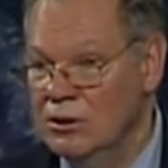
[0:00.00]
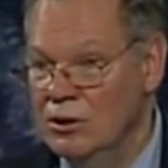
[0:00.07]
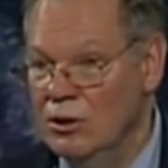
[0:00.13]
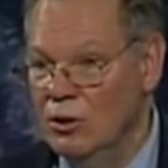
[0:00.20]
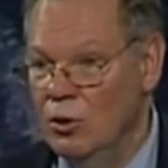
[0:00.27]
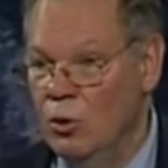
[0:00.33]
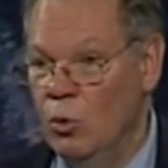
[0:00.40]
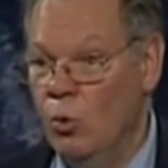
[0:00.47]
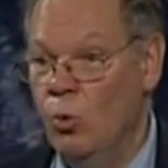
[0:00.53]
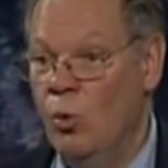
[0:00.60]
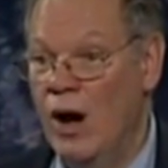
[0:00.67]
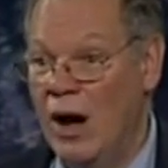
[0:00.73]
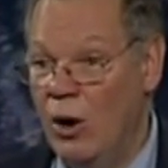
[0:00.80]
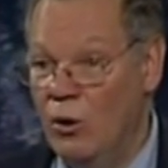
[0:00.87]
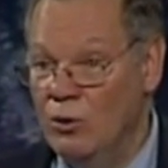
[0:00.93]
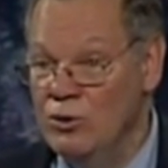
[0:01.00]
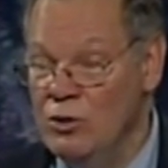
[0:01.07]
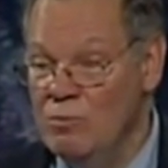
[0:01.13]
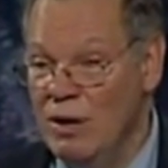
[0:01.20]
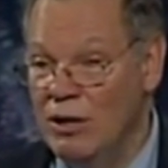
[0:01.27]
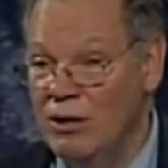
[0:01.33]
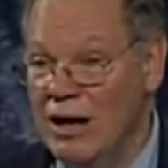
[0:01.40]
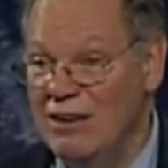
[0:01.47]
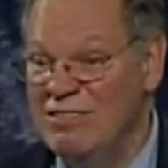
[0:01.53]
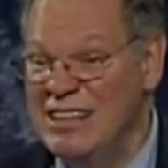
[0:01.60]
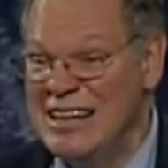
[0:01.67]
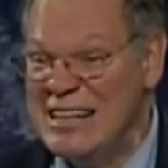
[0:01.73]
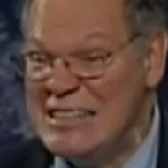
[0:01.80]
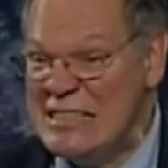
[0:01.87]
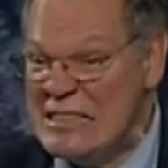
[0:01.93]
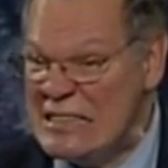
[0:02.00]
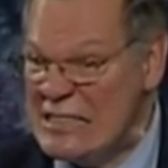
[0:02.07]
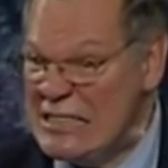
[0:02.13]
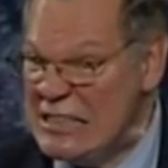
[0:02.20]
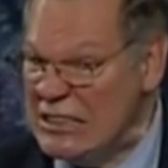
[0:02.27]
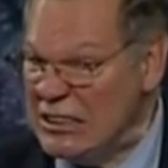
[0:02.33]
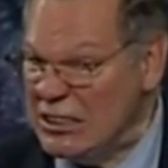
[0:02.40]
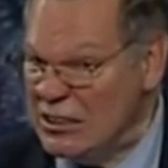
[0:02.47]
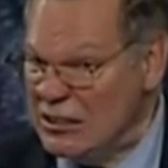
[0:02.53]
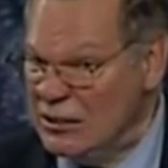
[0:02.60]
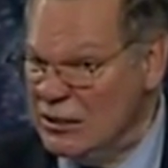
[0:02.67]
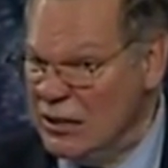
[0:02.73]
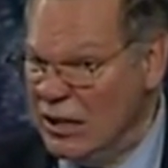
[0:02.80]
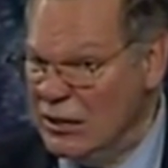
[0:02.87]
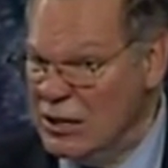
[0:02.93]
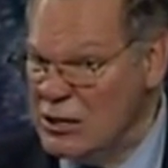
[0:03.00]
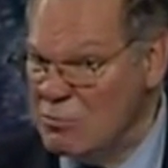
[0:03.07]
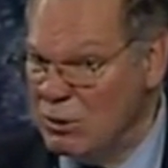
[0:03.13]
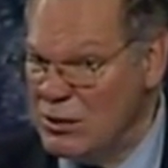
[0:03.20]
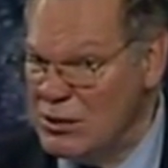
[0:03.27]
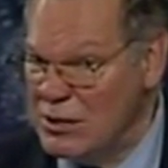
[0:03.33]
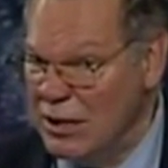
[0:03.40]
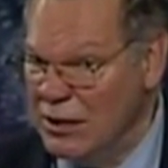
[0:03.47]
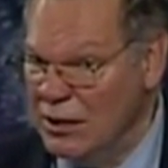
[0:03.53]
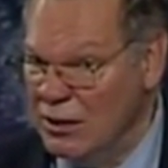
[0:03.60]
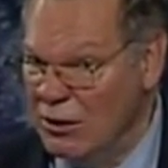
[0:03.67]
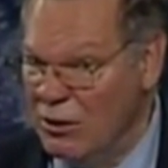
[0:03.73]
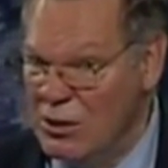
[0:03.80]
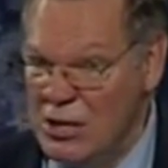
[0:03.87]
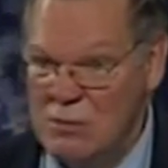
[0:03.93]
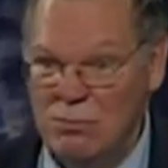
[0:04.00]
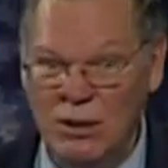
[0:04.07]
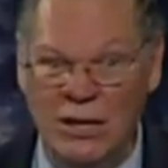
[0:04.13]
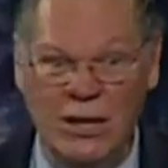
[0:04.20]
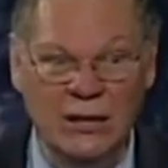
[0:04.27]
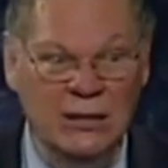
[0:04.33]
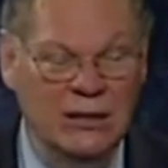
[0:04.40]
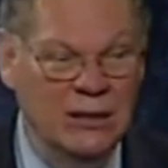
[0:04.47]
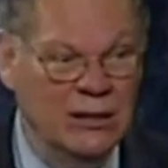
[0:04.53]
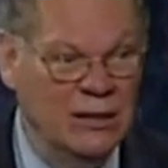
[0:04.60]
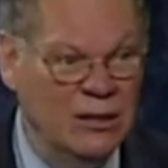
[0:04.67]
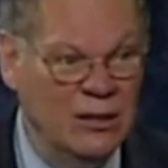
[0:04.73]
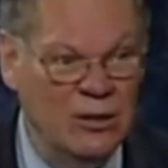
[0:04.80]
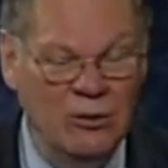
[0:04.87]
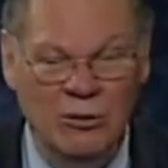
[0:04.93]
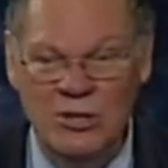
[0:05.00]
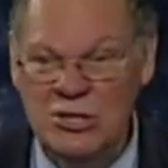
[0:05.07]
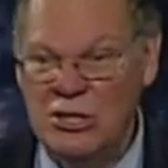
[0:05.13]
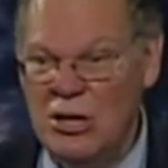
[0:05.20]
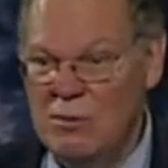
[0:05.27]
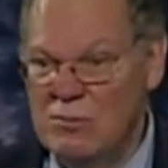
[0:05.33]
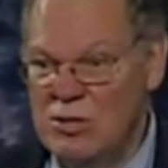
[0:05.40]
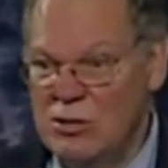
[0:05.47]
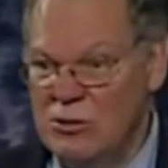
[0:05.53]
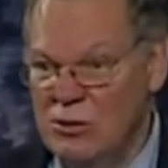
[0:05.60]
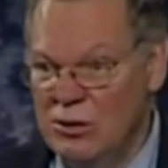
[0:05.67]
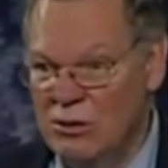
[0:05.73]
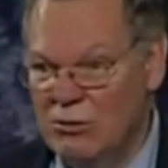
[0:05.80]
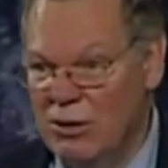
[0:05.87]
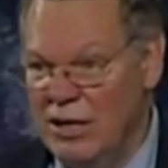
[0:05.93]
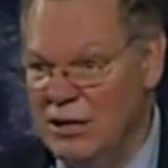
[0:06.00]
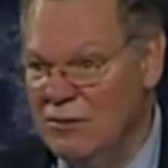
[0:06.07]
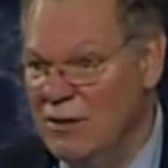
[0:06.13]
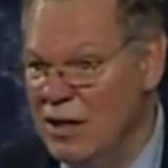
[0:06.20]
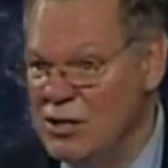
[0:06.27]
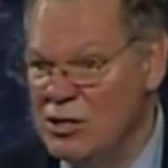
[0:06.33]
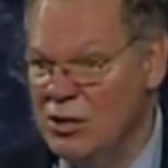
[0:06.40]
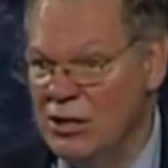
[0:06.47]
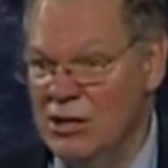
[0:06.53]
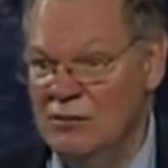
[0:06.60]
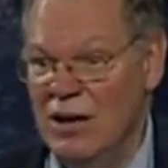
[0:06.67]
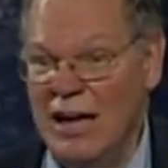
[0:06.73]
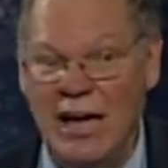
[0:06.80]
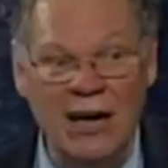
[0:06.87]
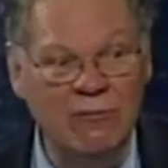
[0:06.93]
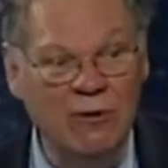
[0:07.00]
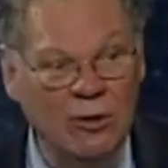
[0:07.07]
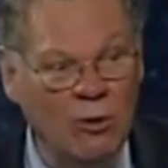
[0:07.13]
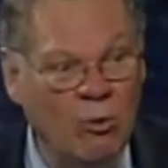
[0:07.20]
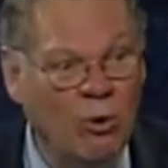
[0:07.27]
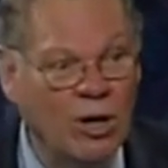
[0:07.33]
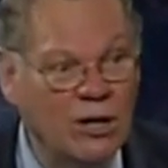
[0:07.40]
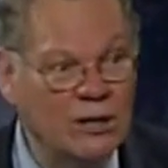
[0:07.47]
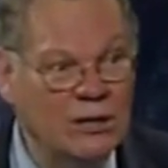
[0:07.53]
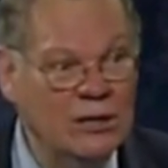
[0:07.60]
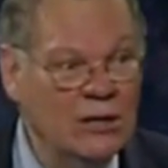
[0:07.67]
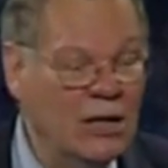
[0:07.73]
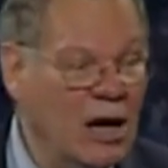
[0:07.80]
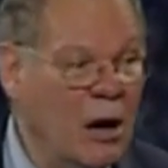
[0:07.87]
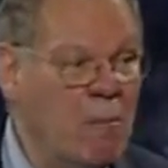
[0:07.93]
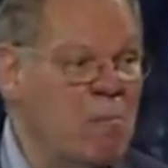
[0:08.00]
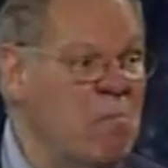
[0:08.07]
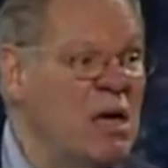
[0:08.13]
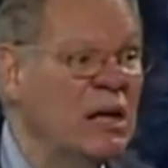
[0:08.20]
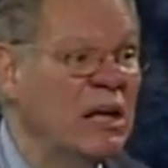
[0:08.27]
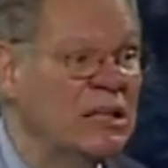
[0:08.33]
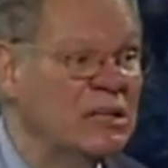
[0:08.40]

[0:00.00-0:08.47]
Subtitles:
Wow, you better have a nice seal on this placenta or this blood, which comes through at the rate eventually of a half a quart a minute,